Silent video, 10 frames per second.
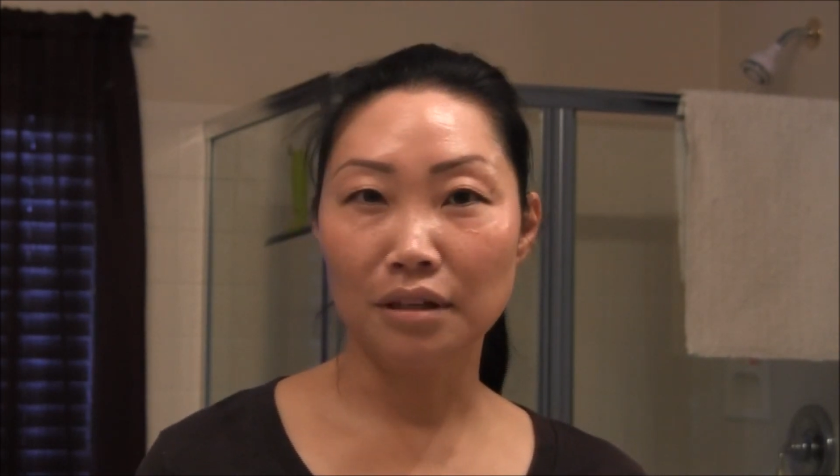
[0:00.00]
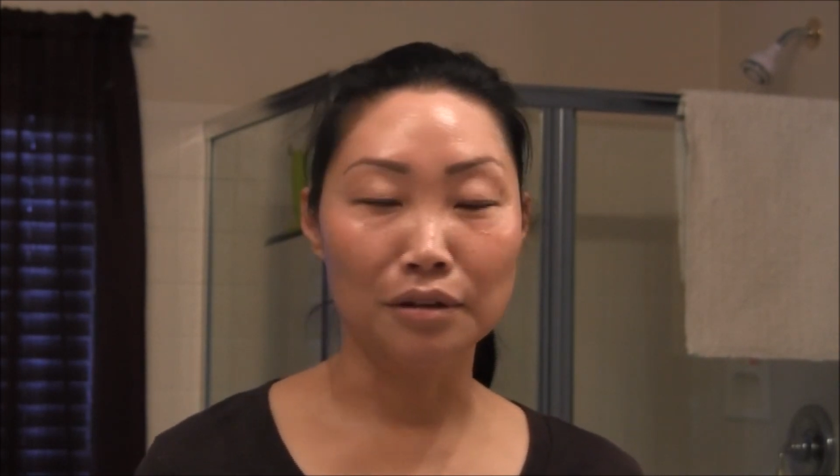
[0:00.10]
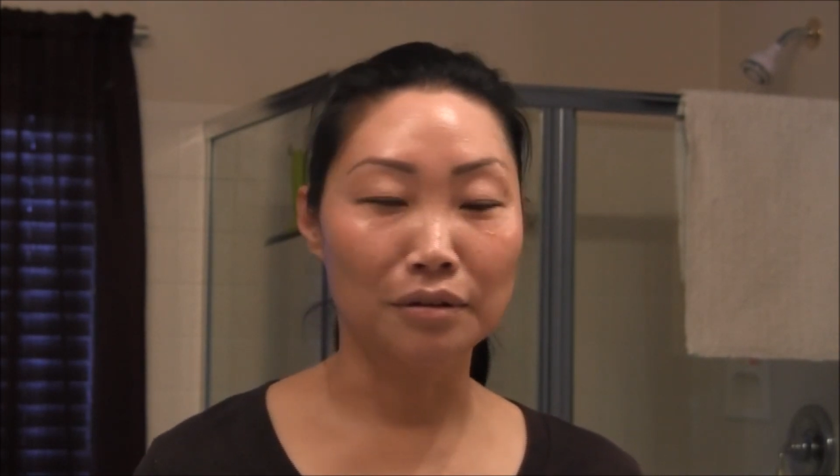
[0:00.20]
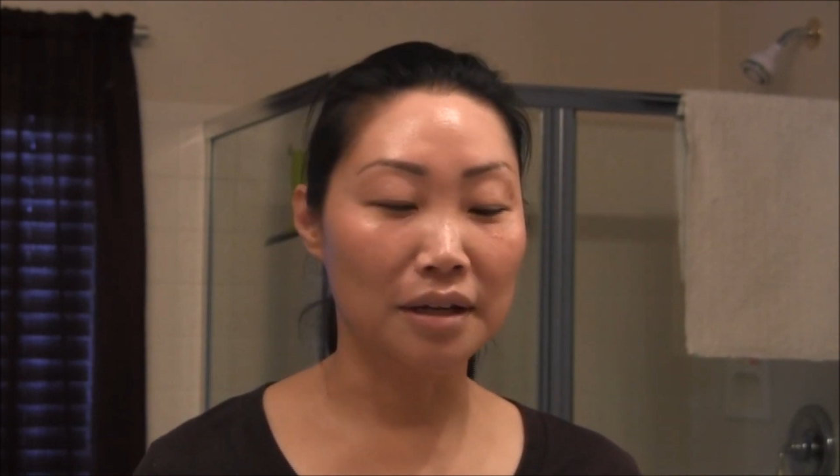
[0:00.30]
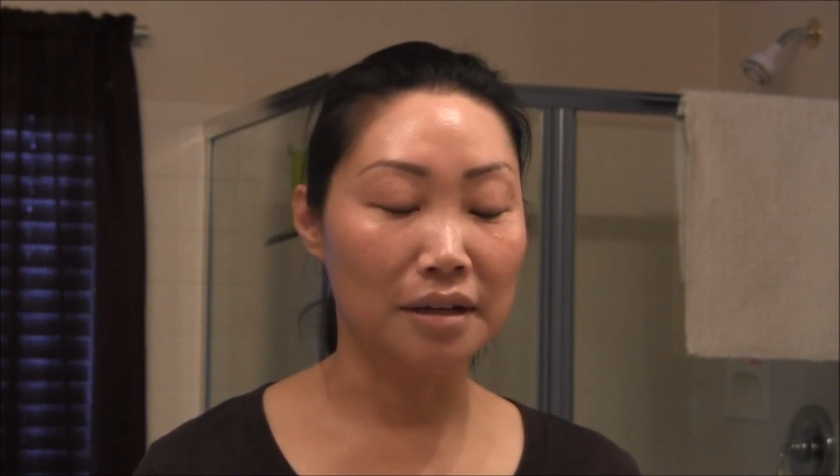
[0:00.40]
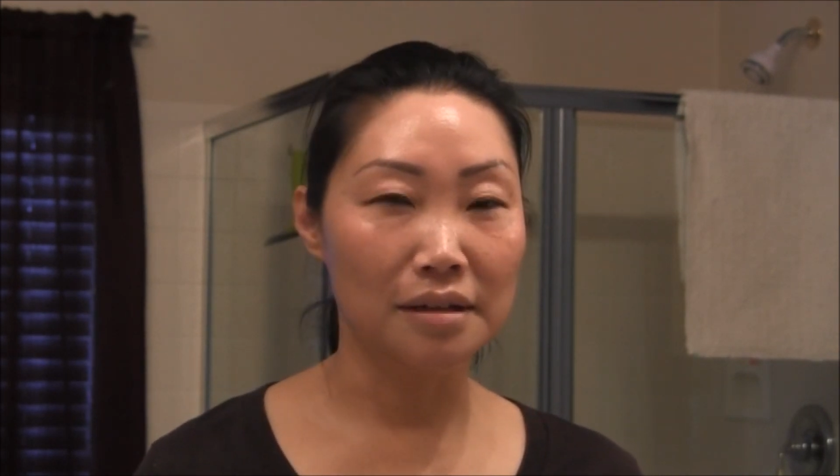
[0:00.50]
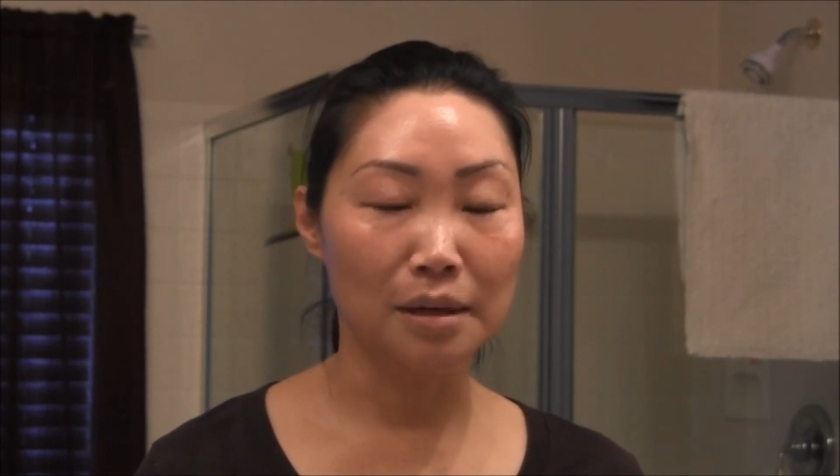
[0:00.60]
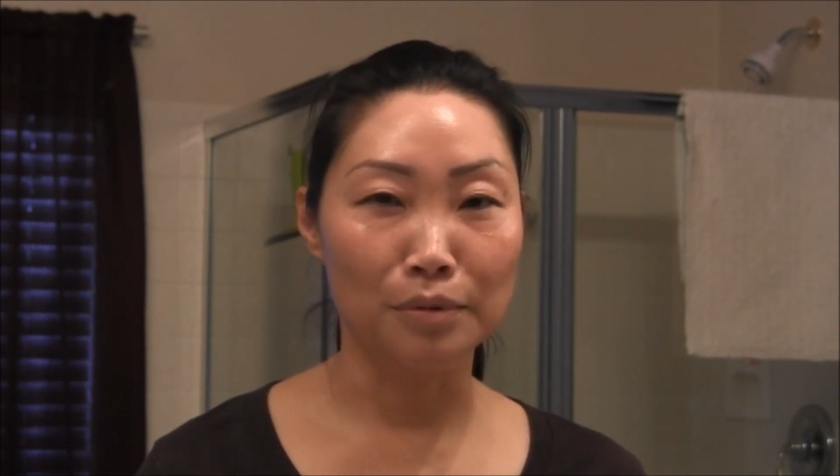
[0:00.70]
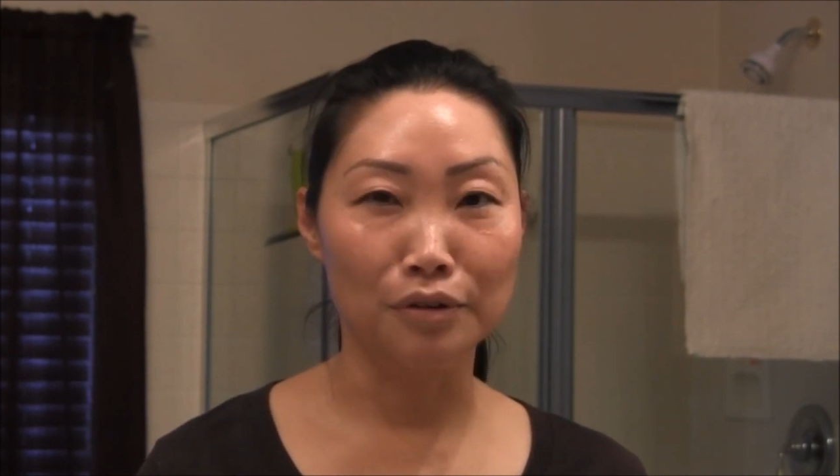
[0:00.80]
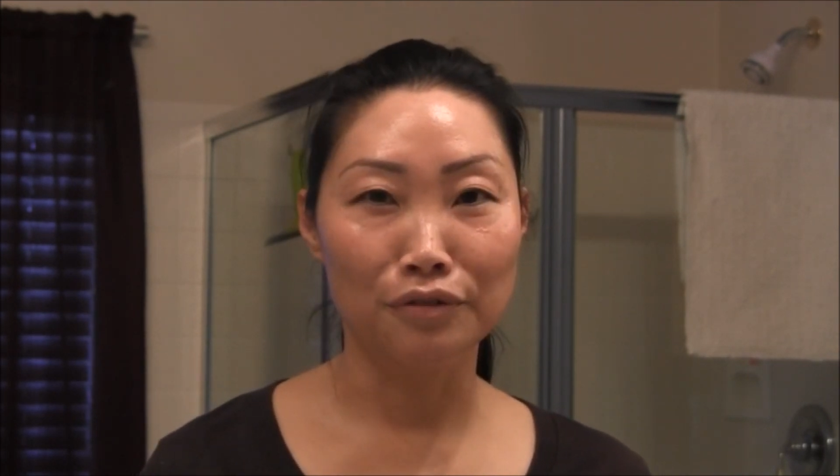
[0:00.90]
you know, any
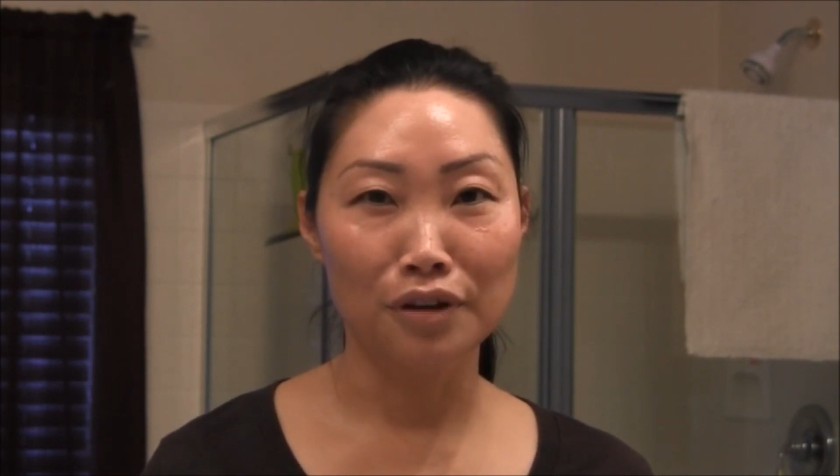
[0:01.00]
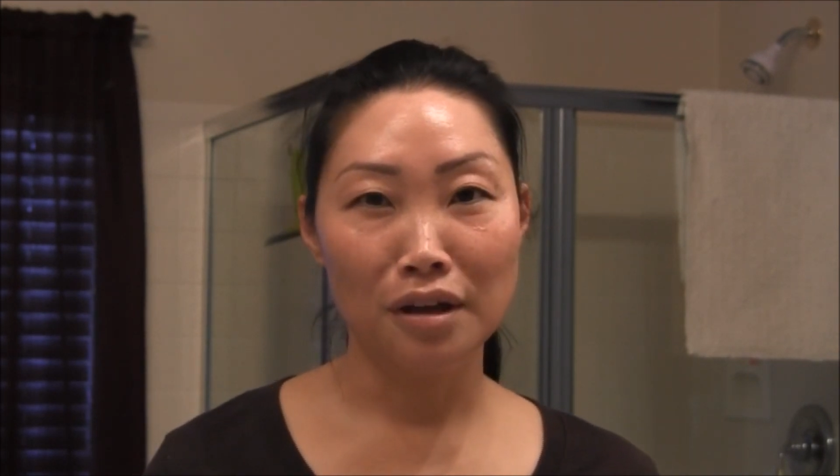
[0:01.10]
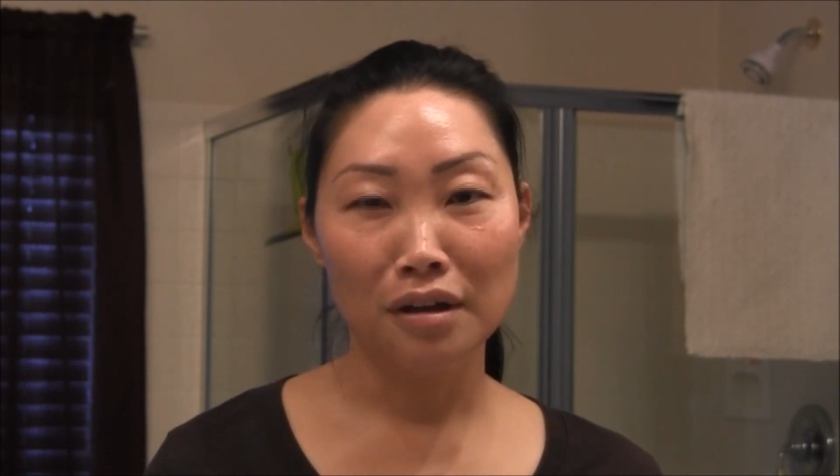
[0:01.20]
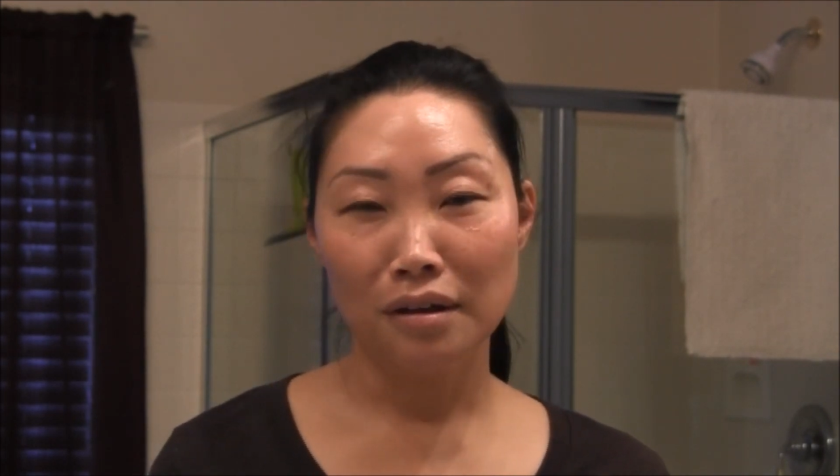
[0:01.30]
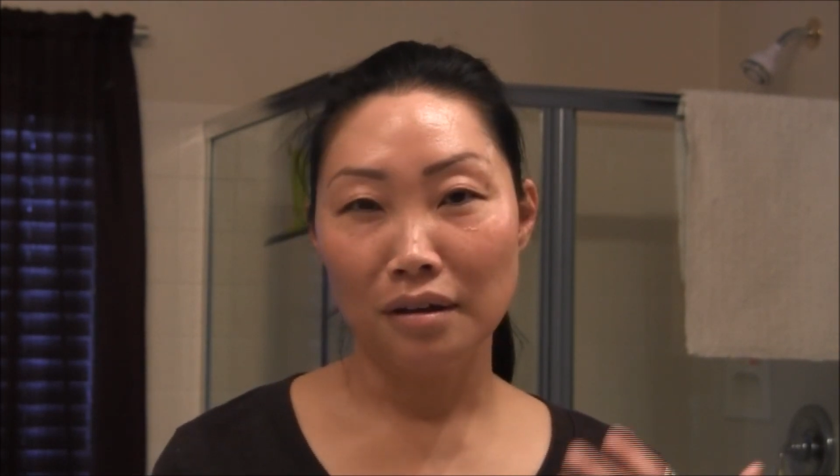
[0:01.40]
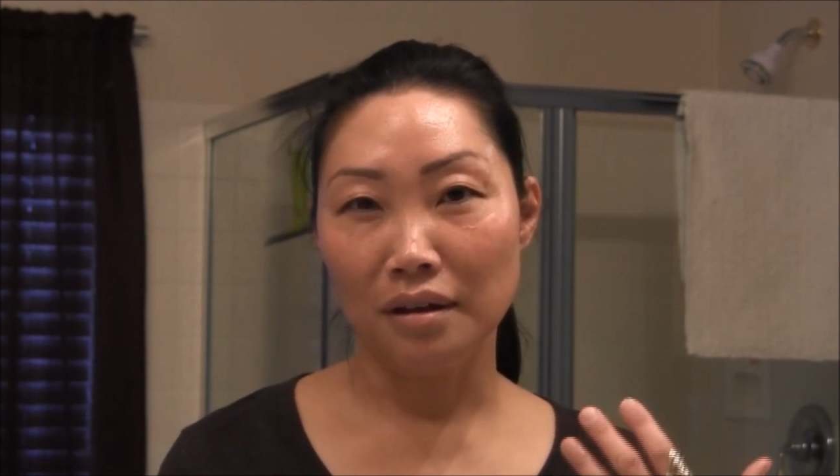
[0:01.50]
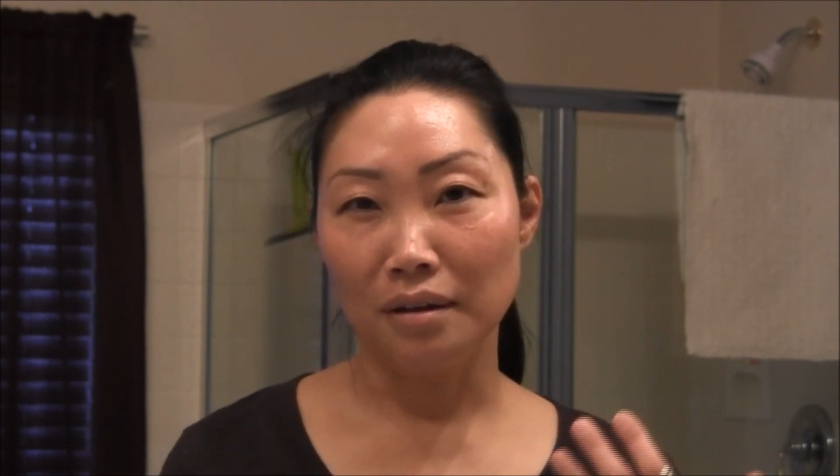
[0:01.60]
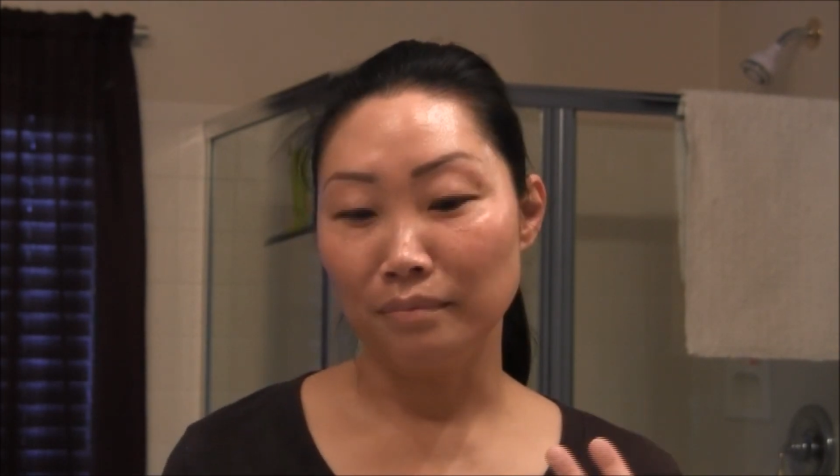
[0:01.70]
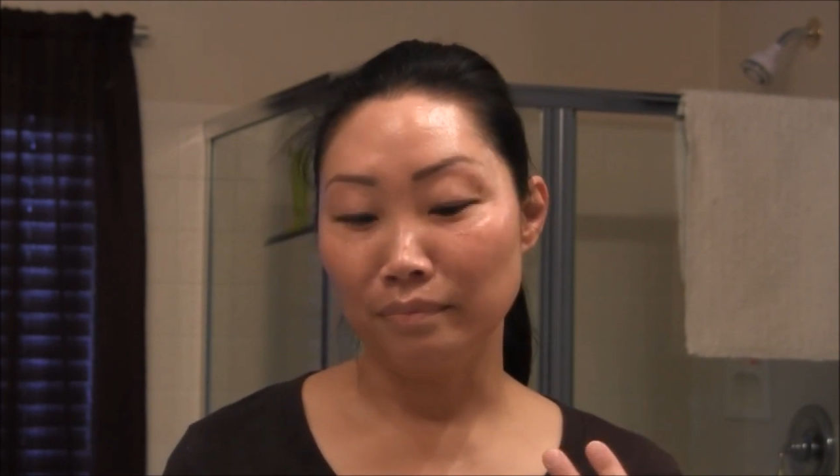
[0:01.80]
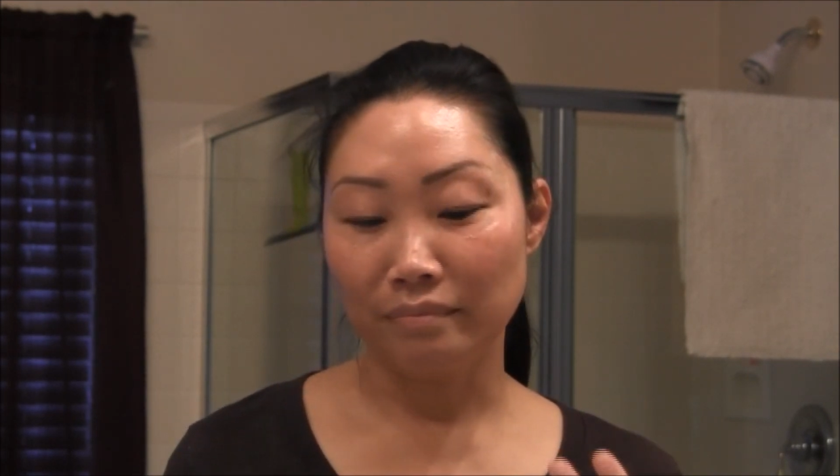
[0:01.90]
type of
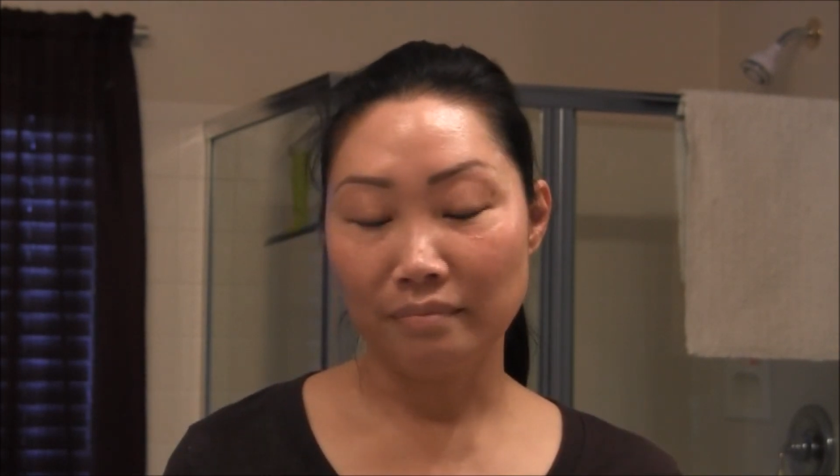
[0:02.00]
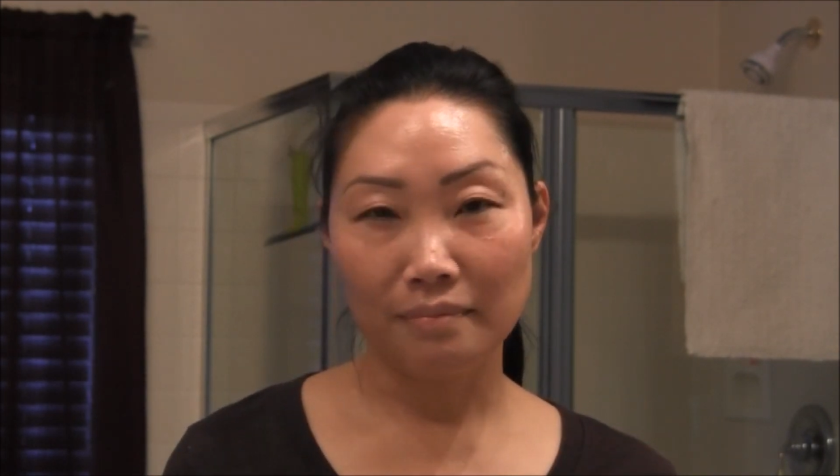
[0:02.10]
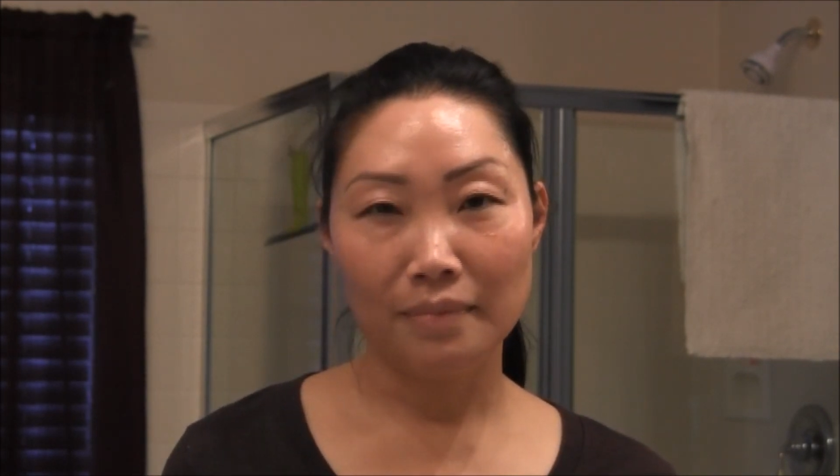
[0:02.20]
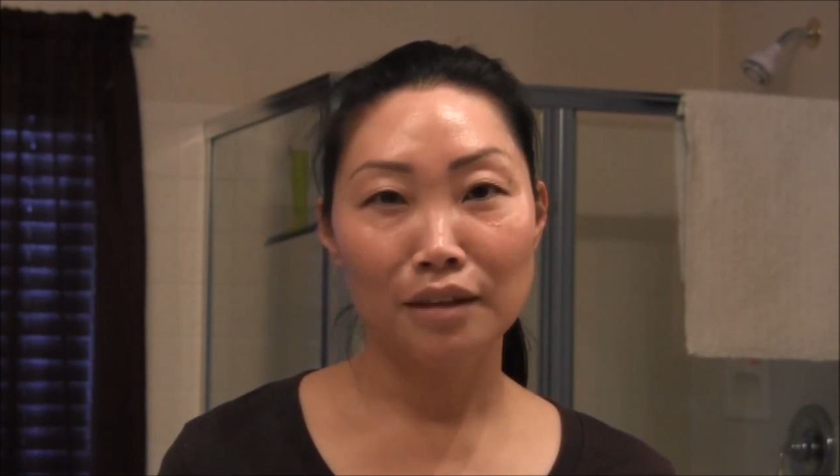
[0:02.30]
um,